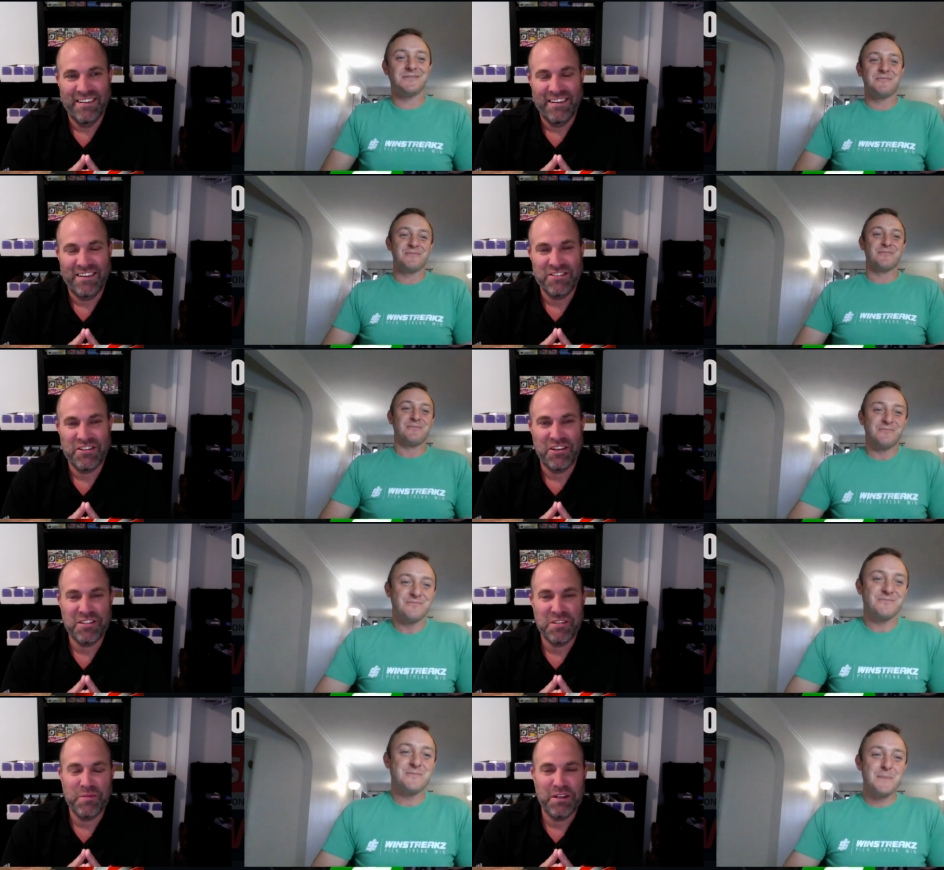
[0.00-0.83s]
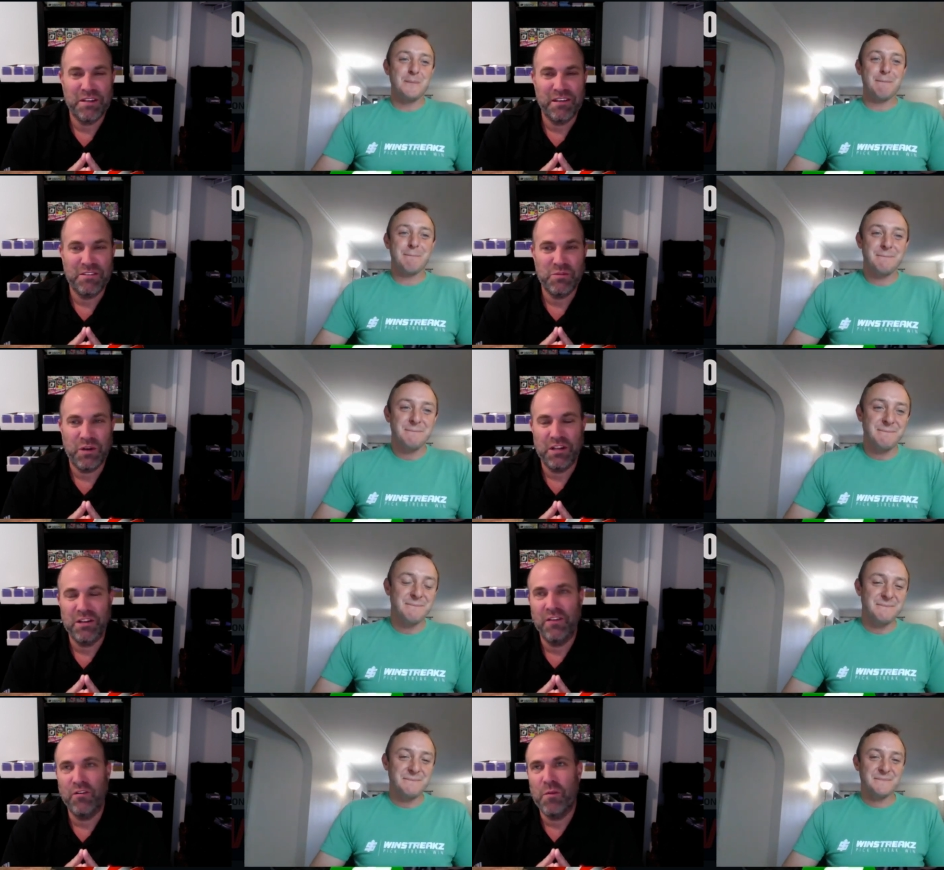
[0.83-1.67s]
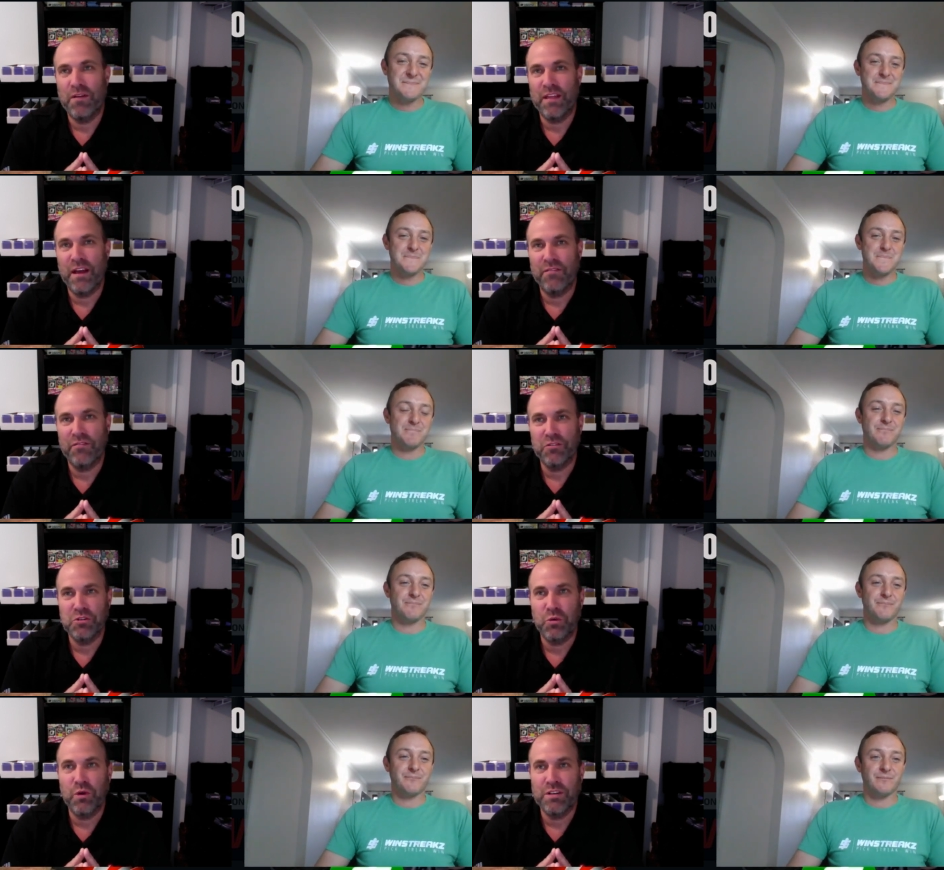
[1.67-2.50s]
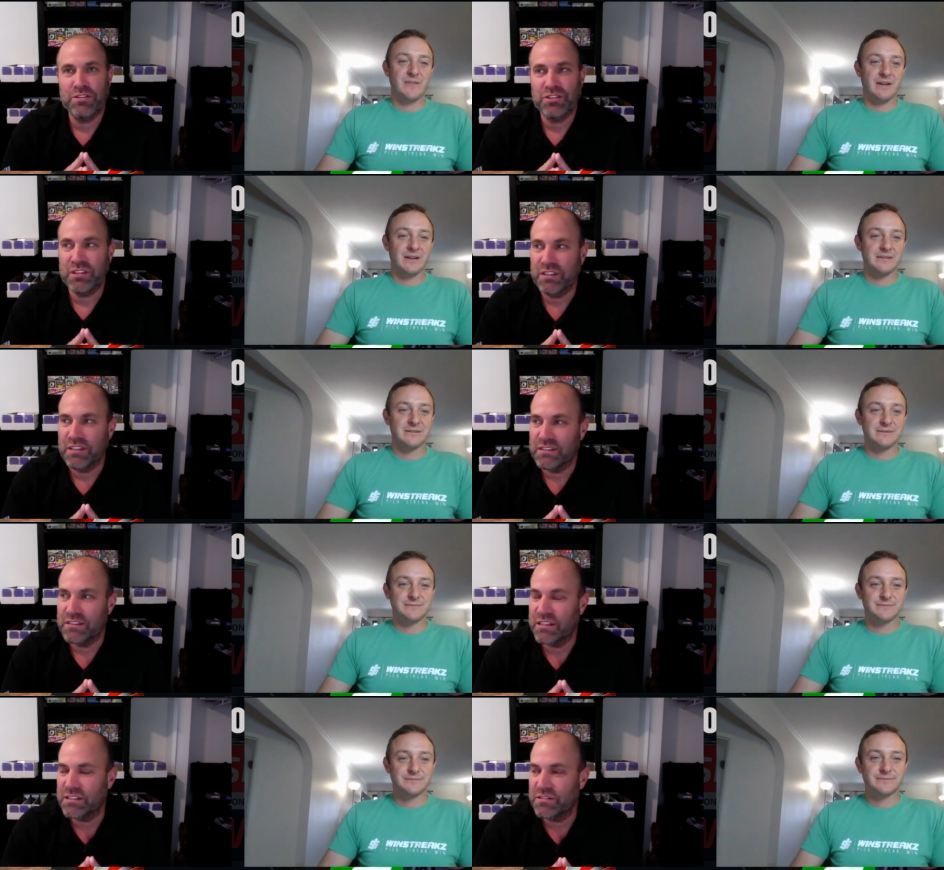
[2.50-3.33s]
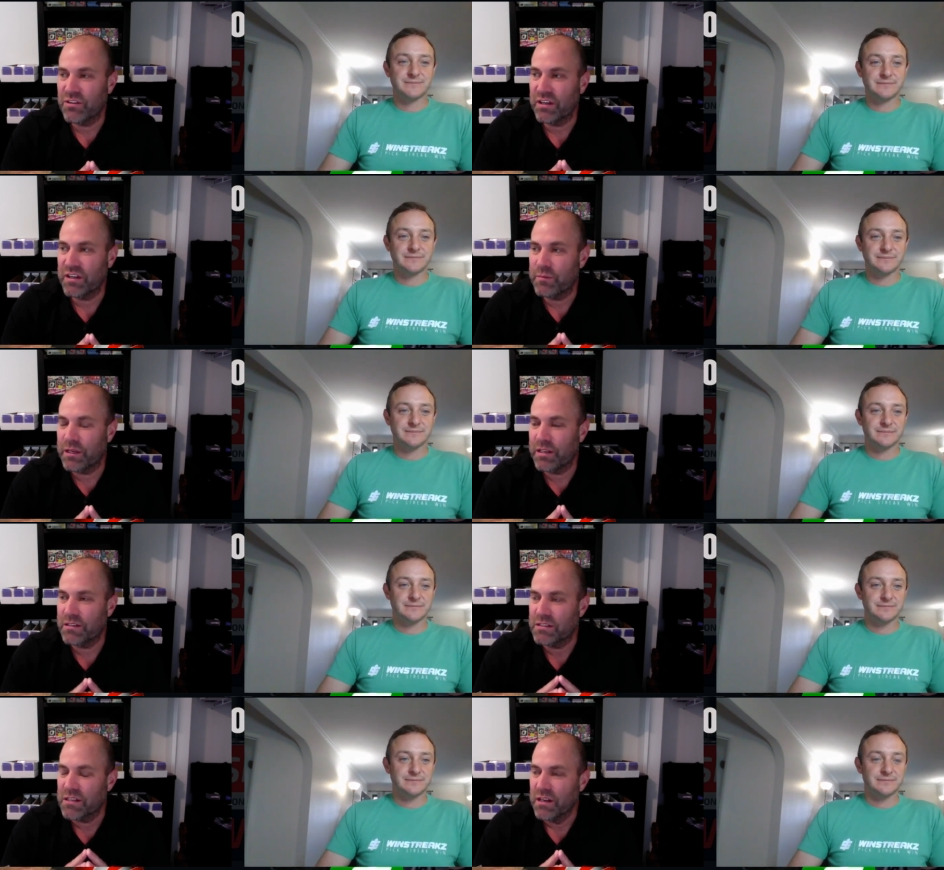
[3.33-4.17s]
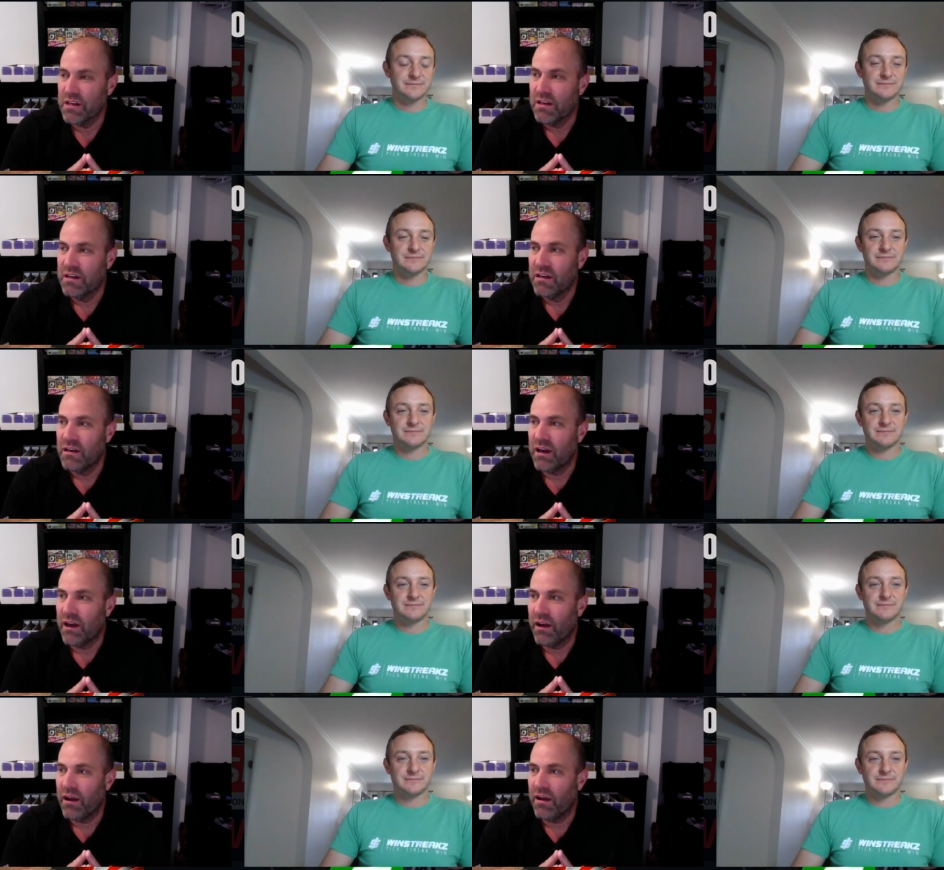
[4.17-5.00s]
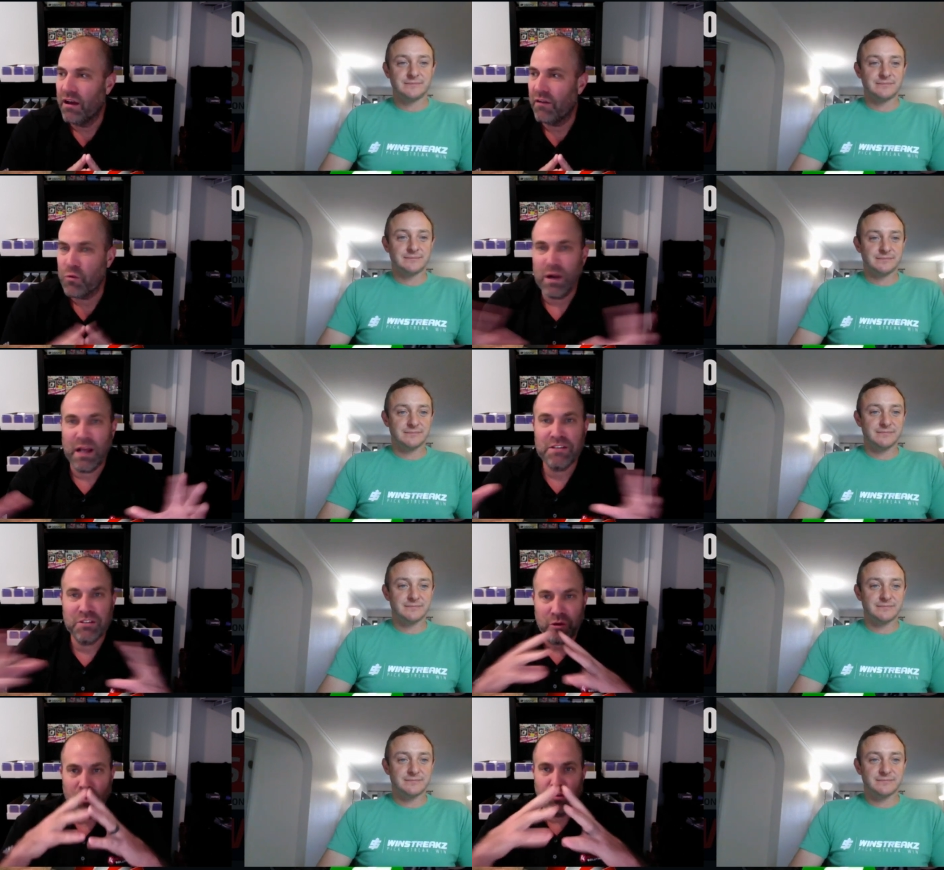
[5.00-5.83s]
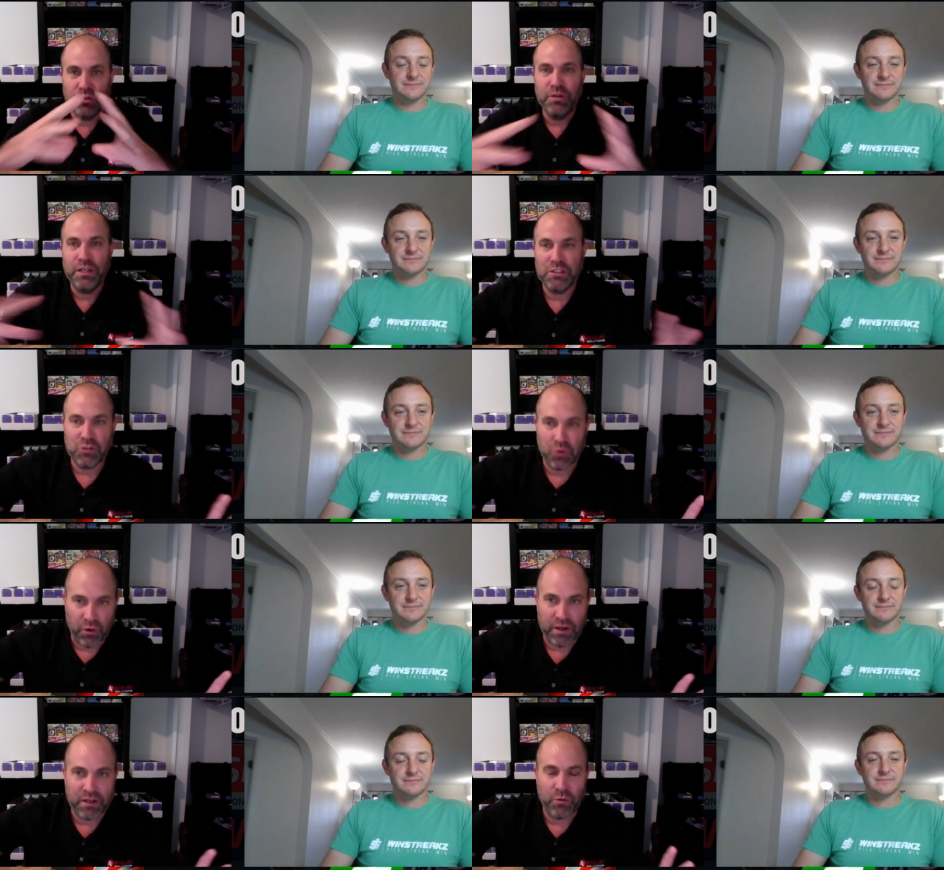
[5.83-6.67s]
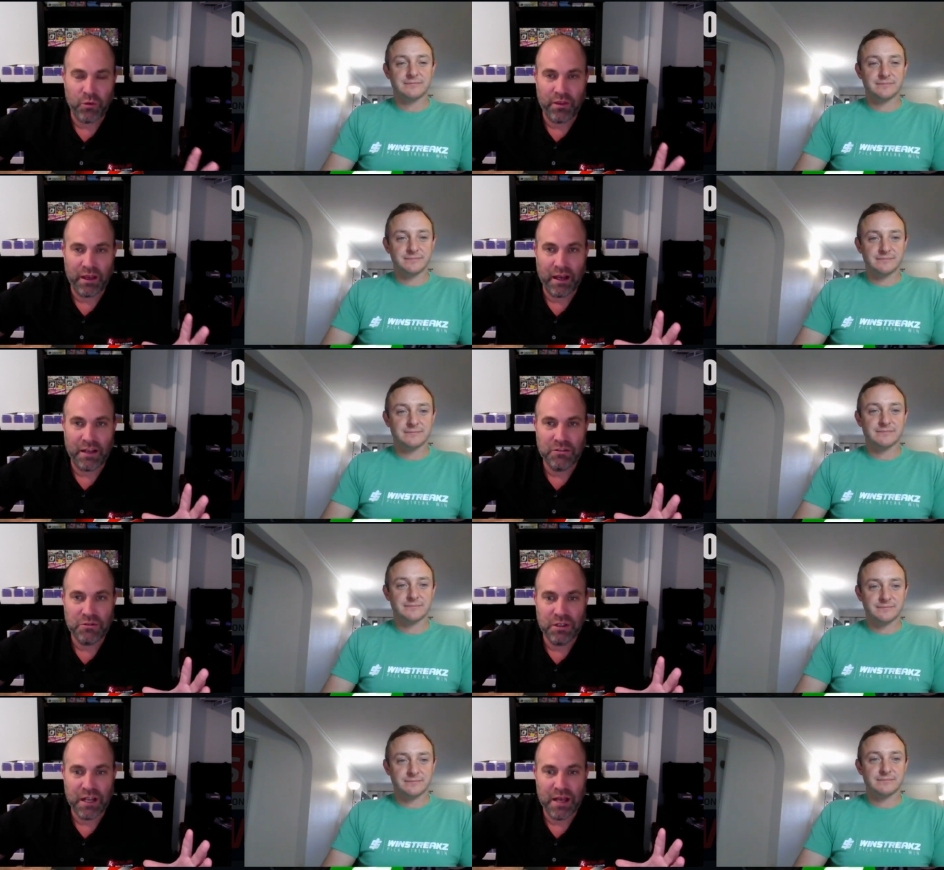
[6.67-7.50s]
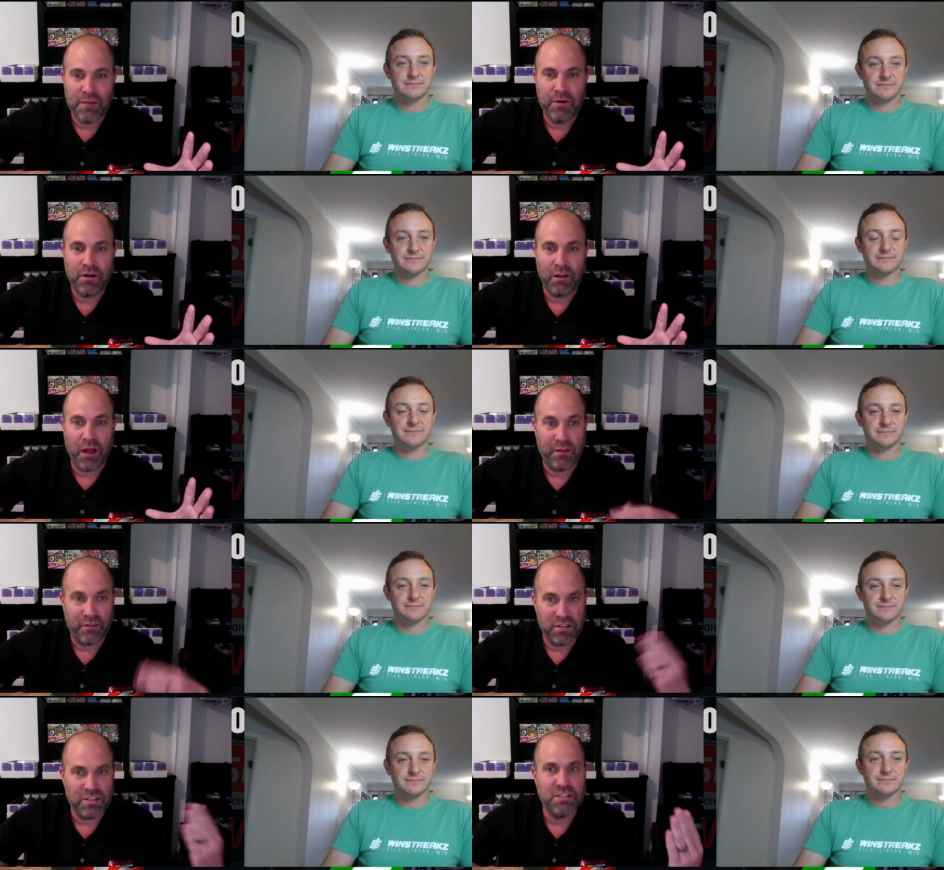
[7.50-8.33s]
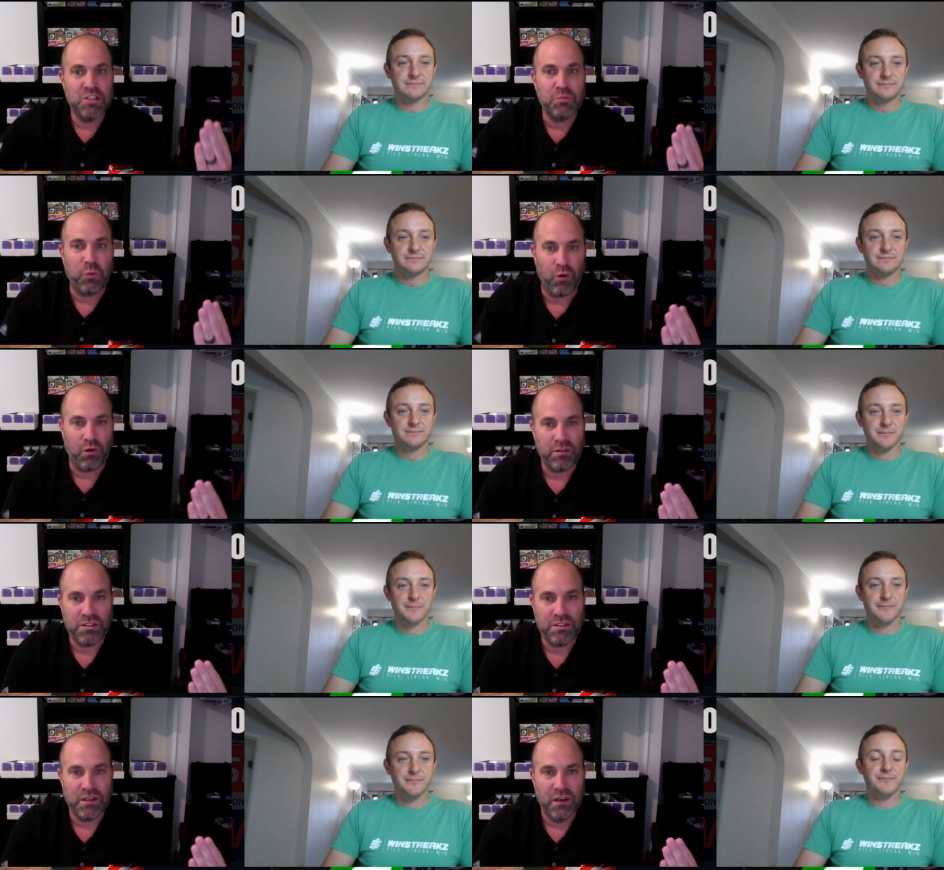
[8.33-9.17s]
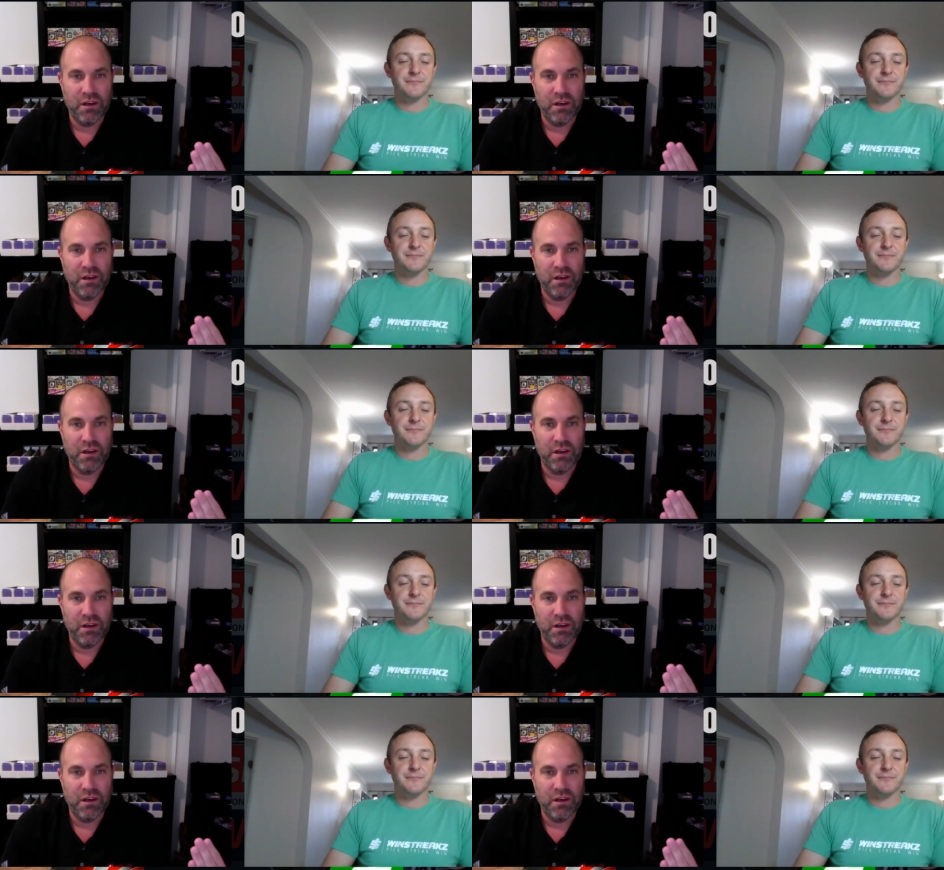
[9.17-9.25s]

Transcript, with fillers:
Speaker 1: That's awesome. That, that's what I love about that first question. Is it's funny because eh, everyone has their own unique story to where they got to today, but a lot of us in sports